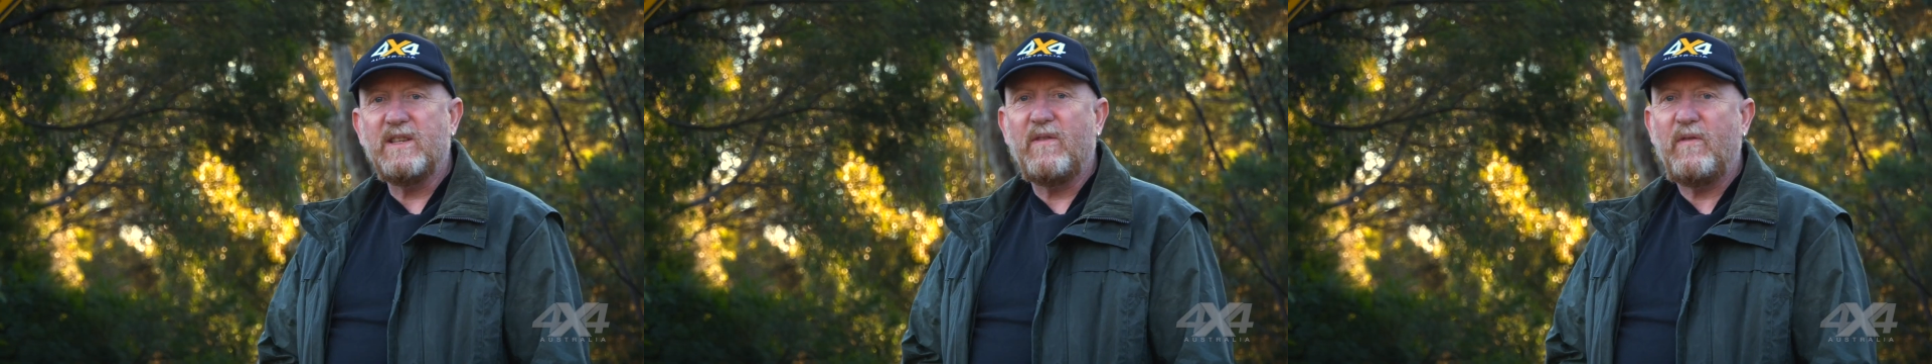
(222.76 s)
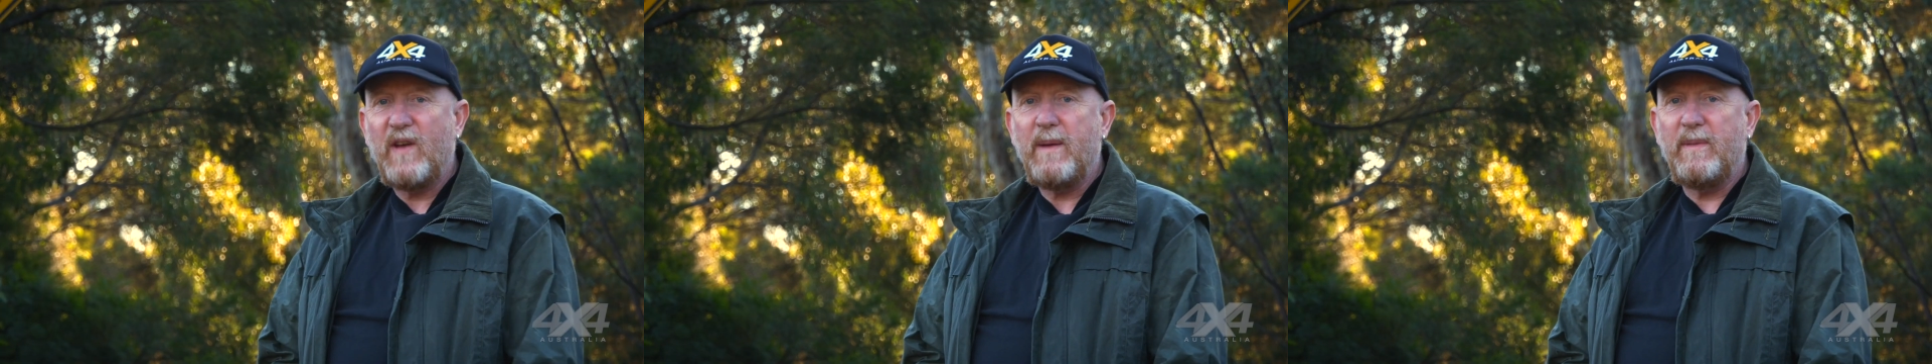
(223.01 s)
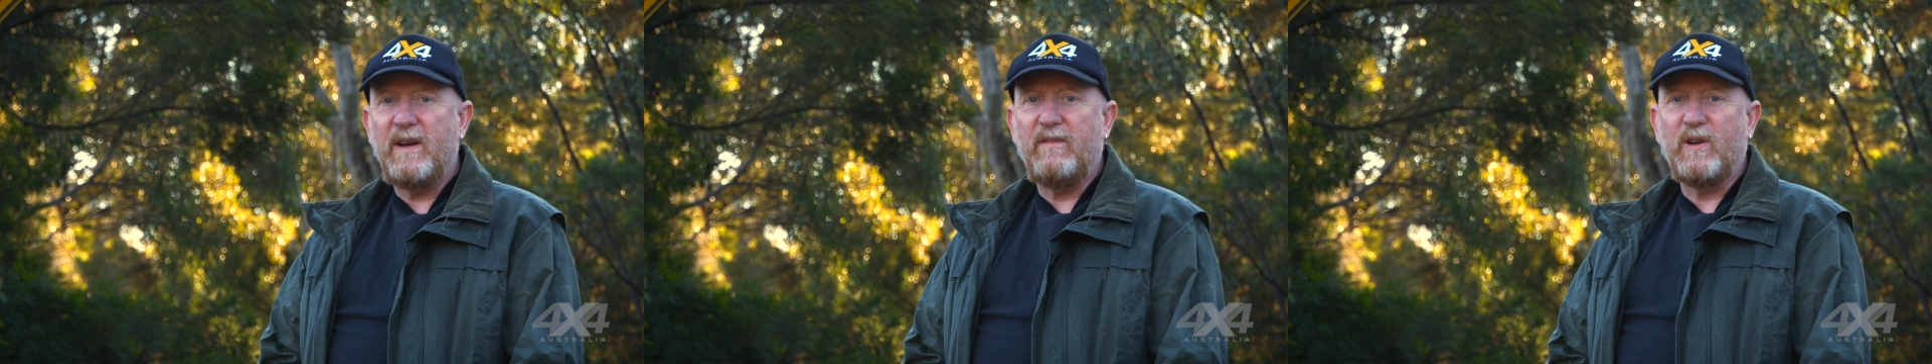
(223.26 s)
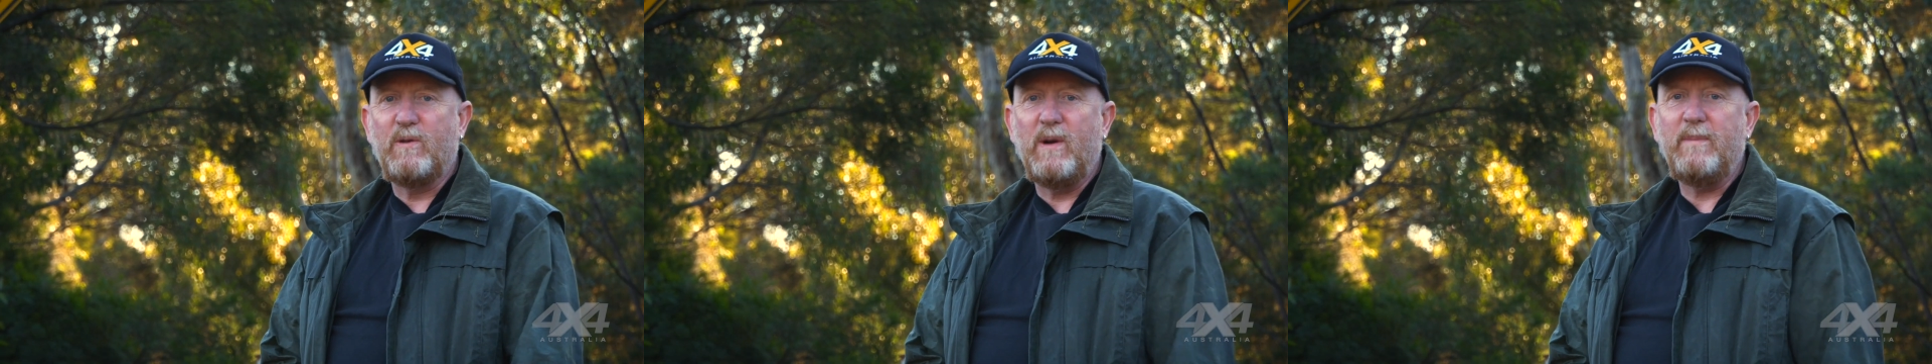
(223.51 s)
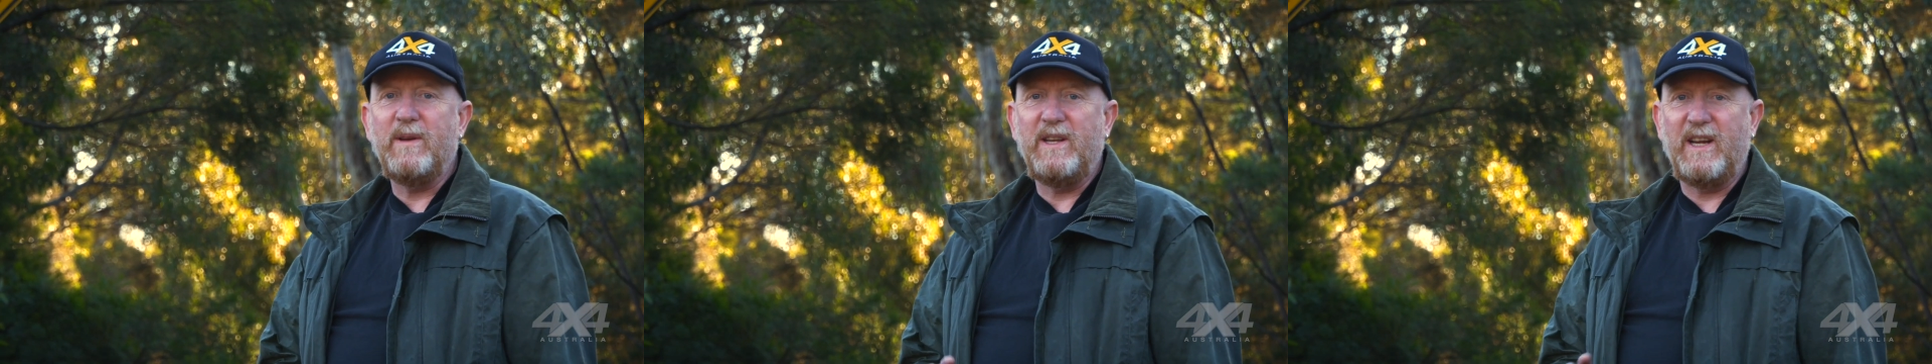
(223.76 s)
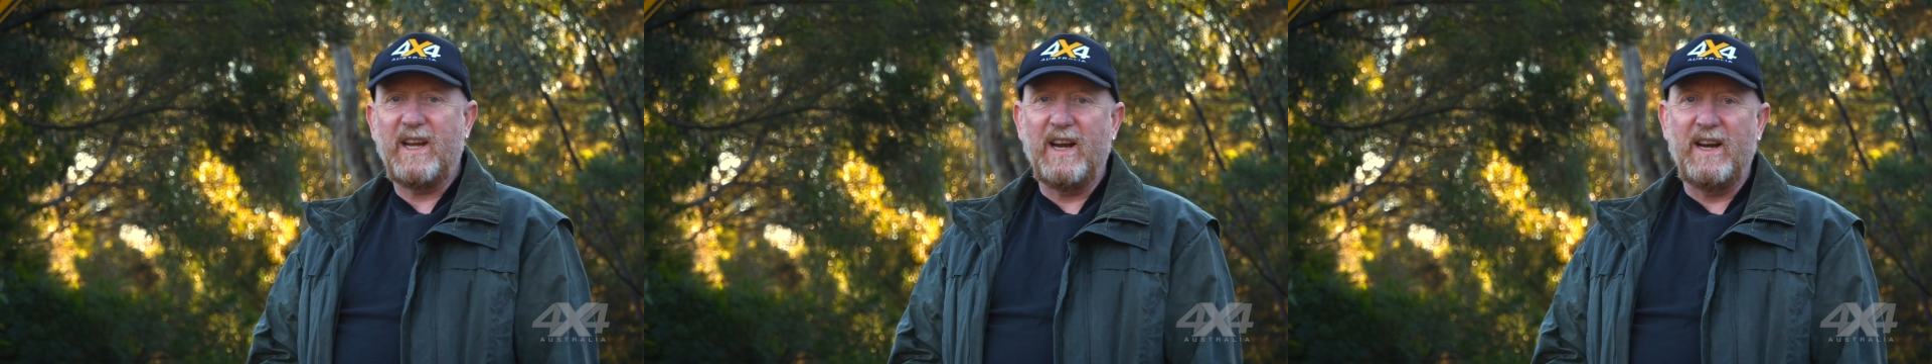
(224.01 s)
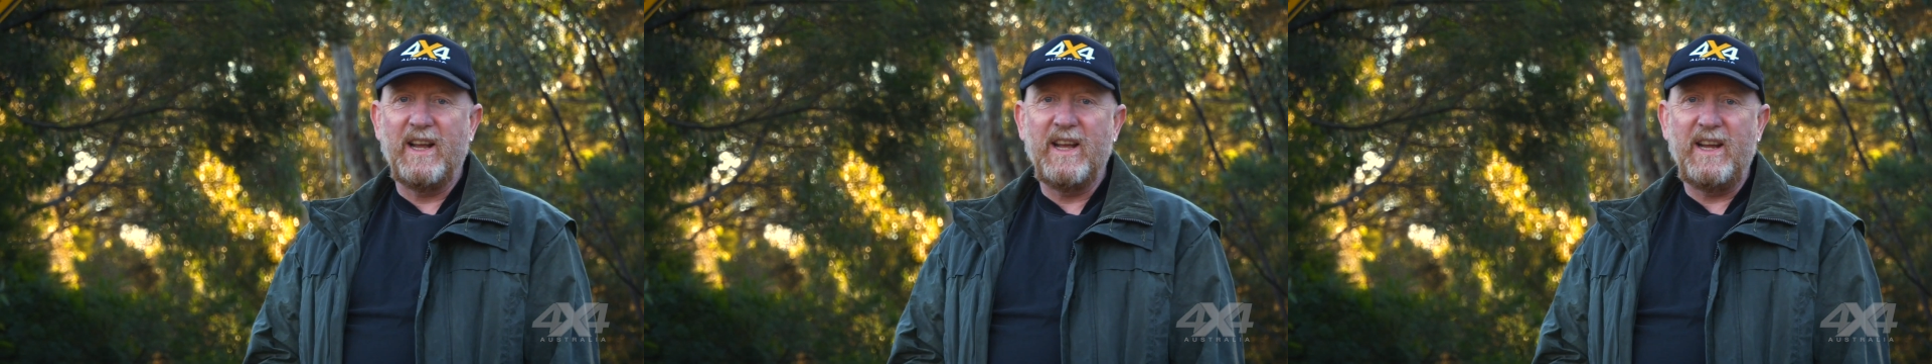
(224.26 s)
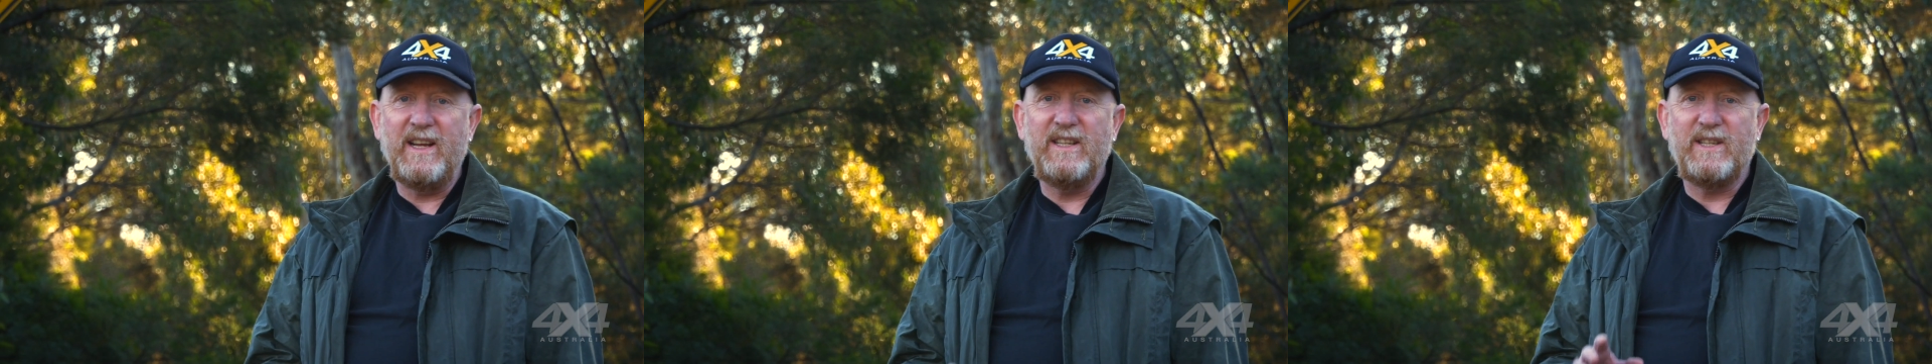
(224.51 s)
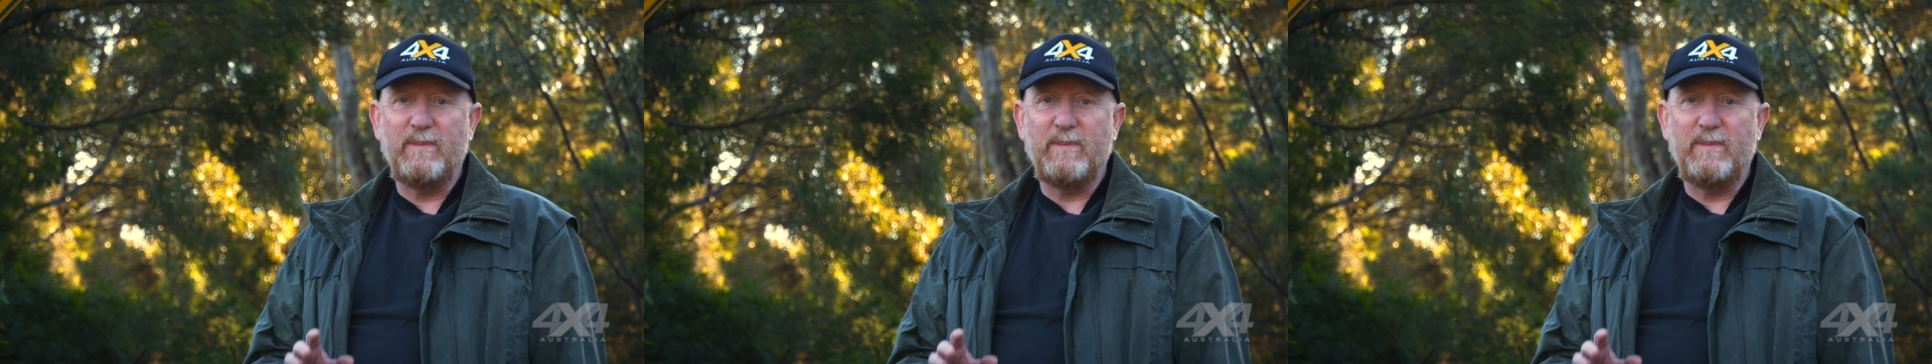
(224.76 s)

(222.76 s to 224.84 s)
a fair bit of equipment you're going to need